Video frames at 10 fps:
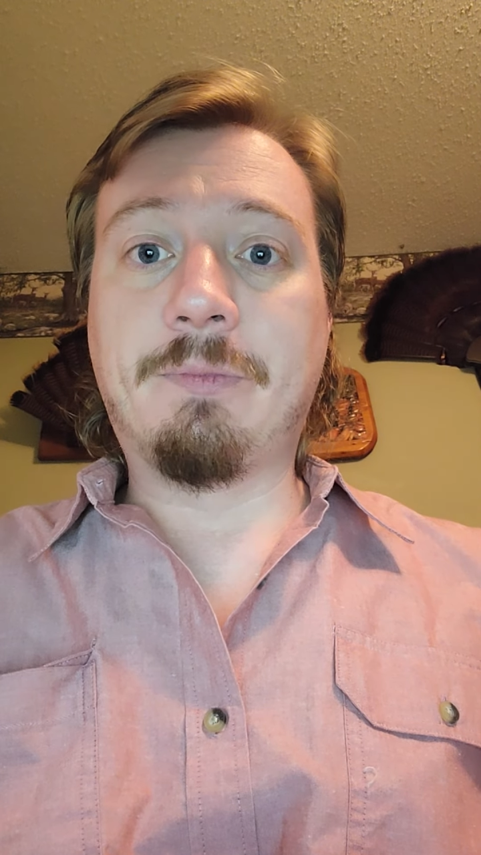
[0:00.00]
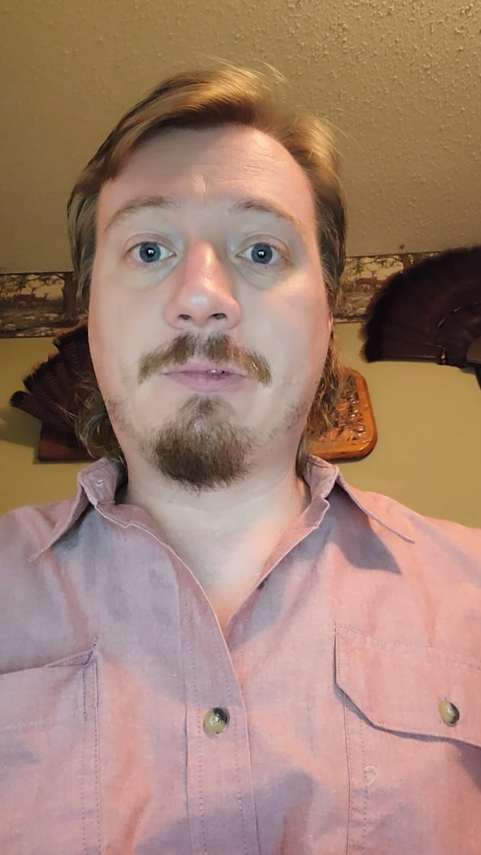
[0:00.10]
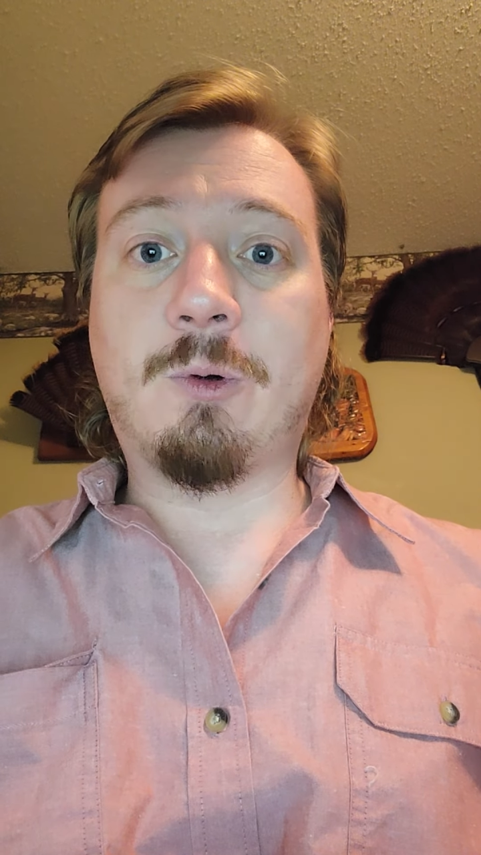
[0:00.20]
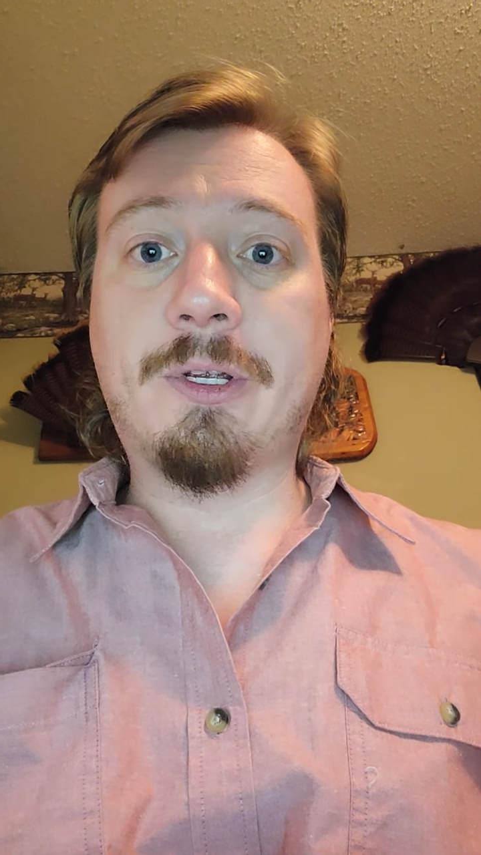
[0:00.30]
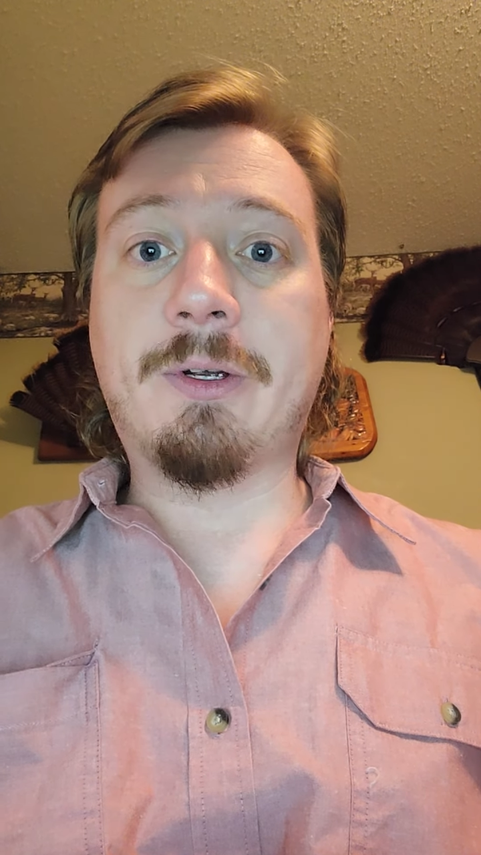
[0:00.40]

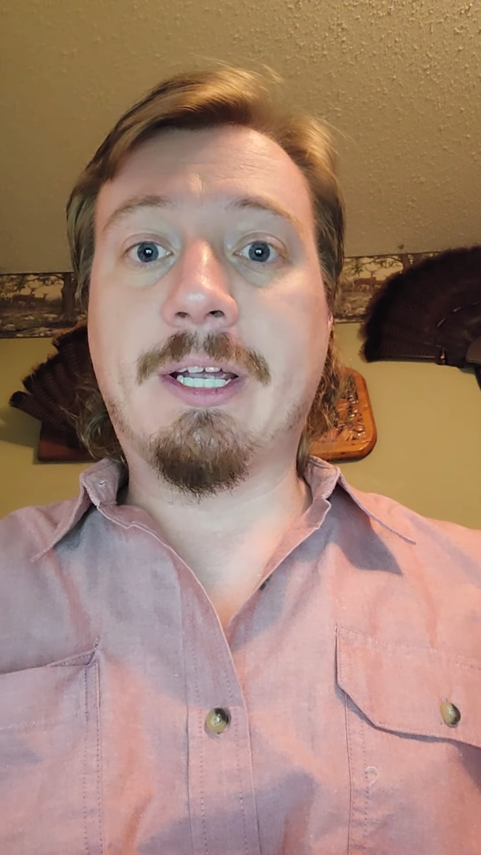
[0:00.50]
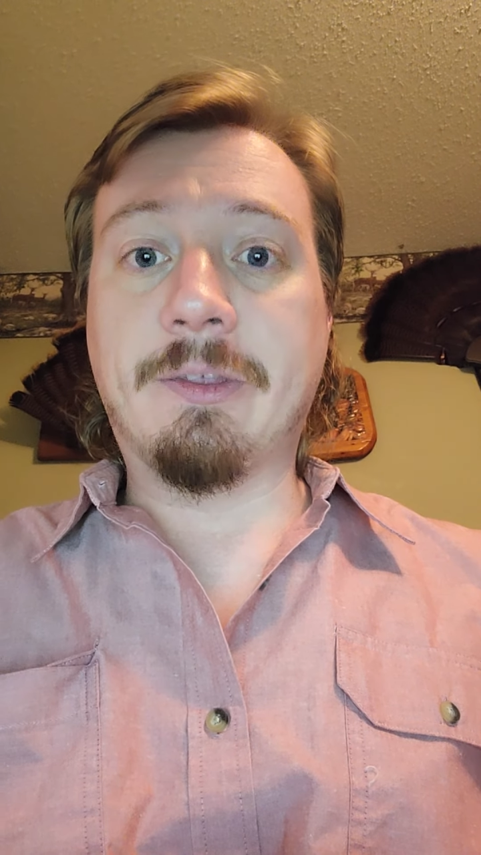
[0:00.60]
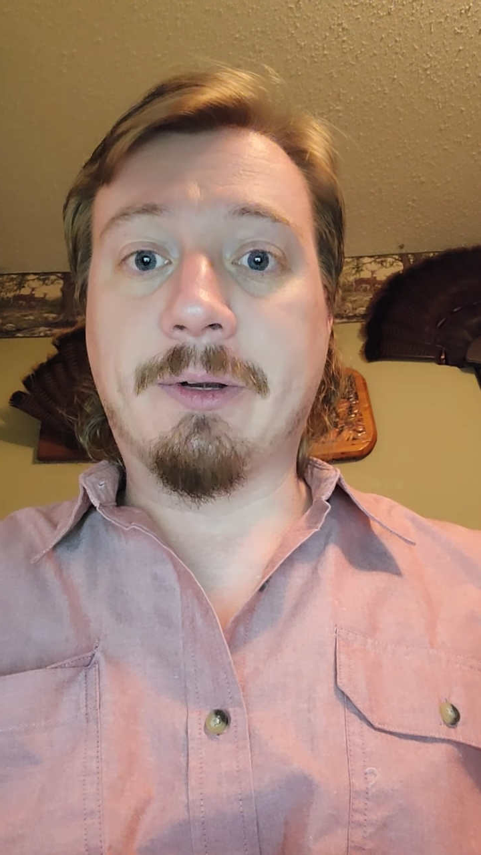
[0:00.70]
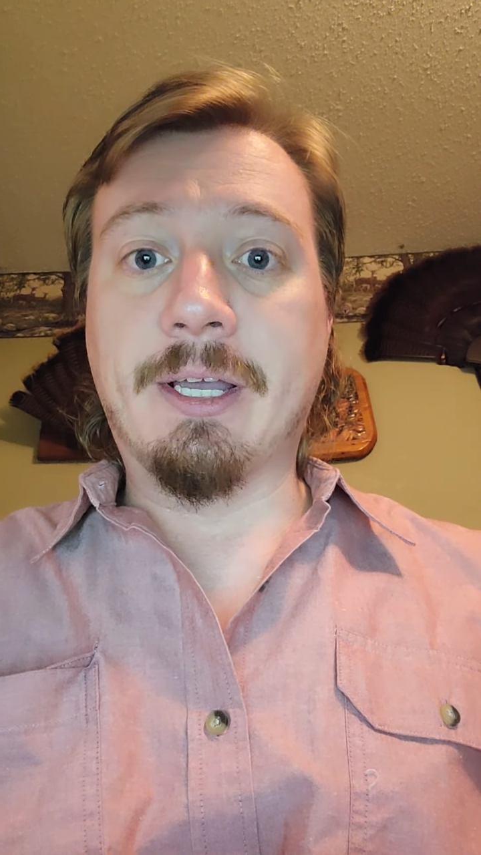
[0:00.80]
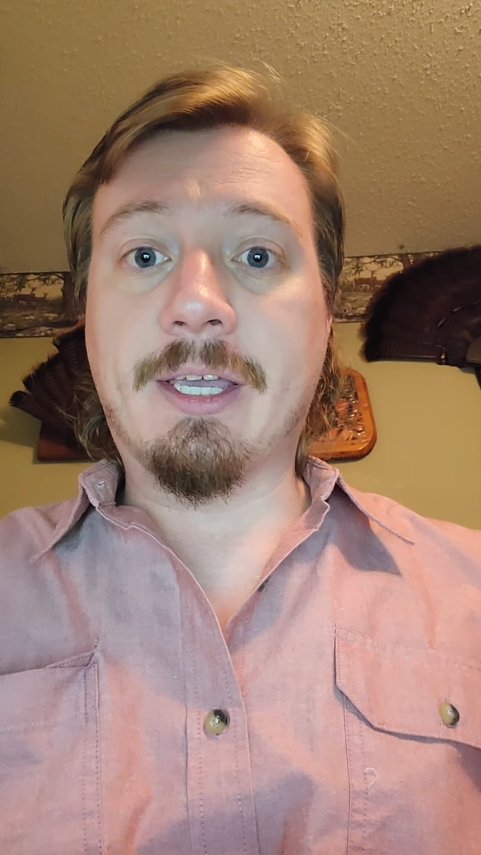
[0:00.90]
for your
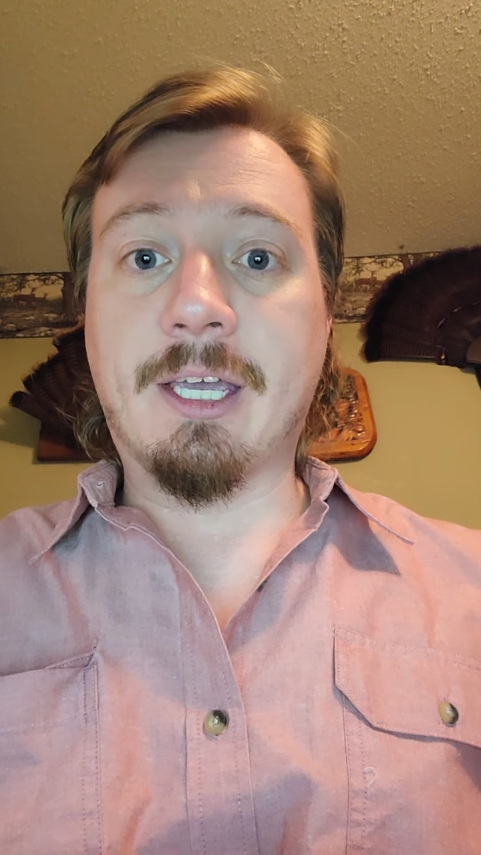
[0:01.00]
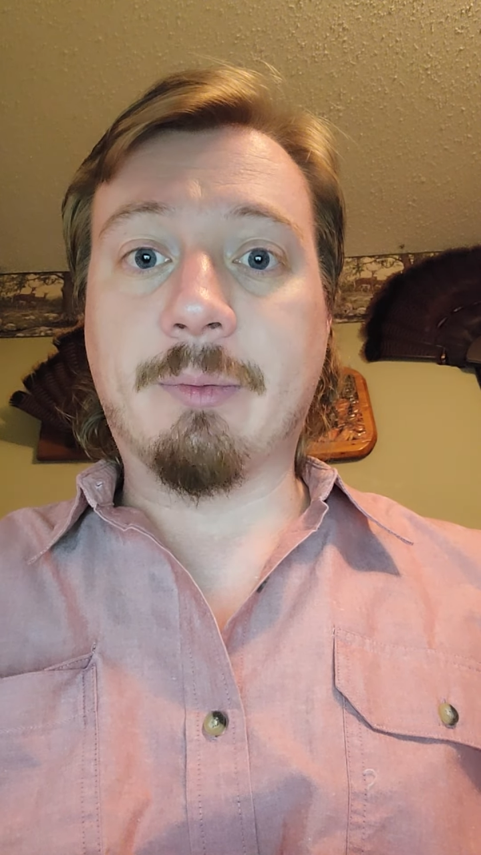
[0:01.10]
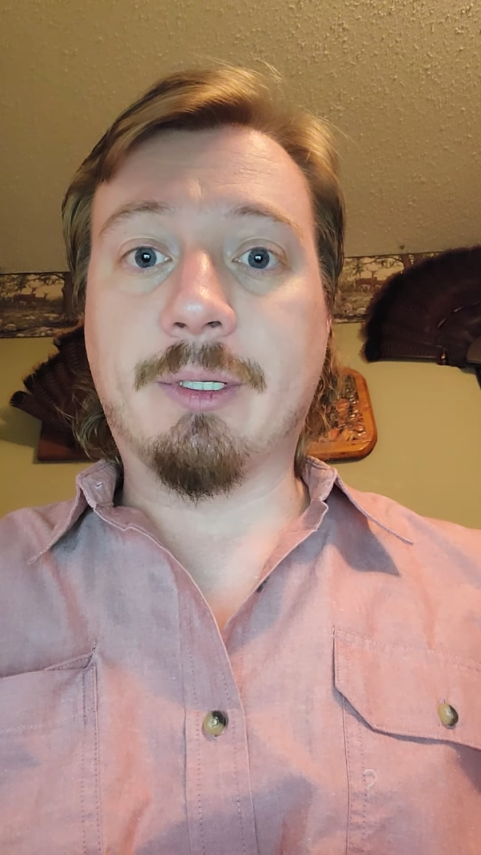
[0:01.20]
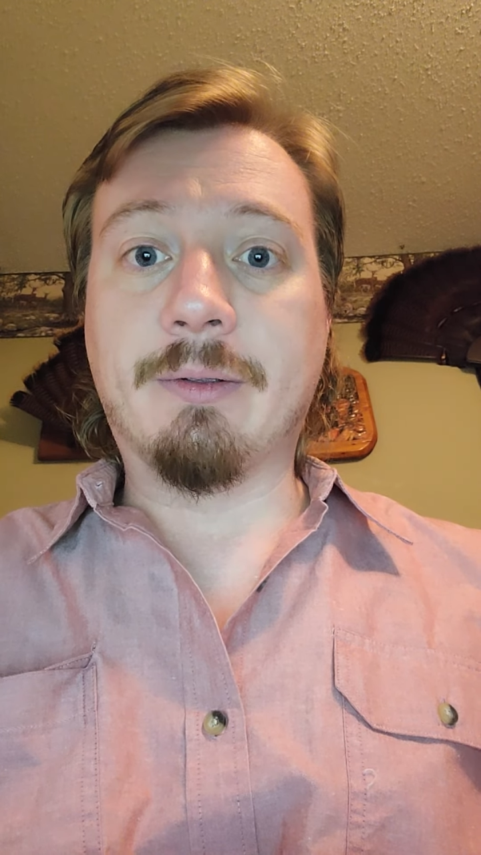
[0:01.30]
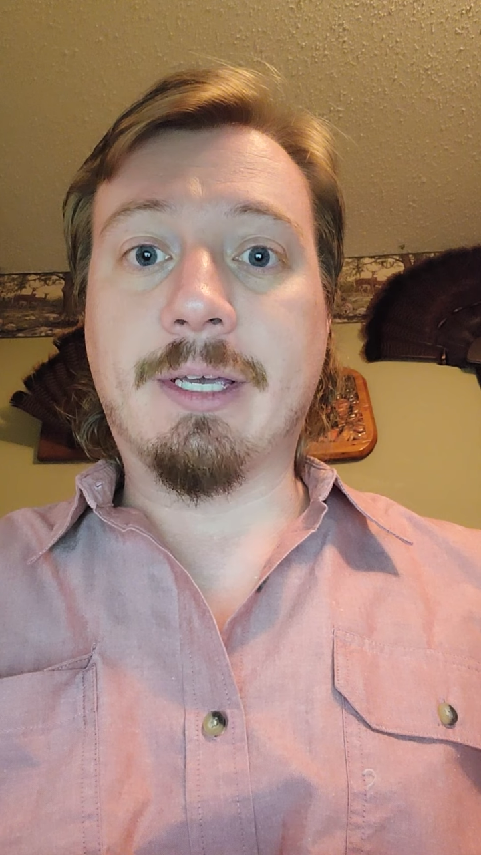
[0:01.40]
Ethernet
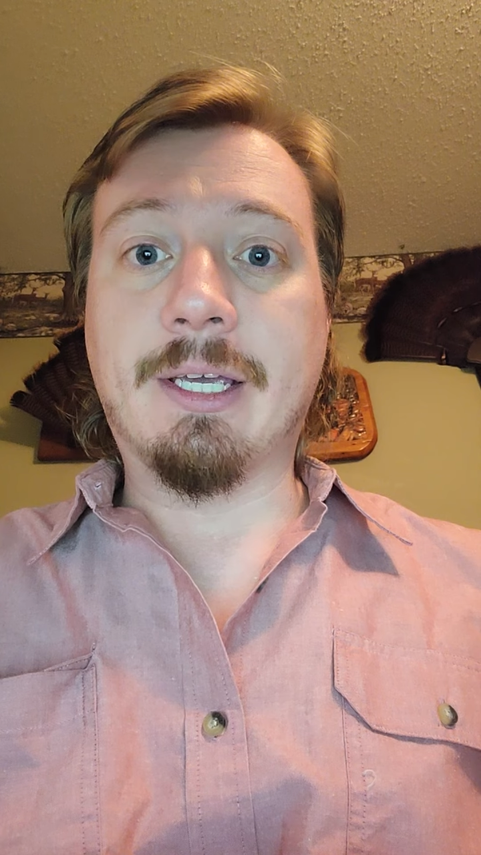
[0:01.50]
cable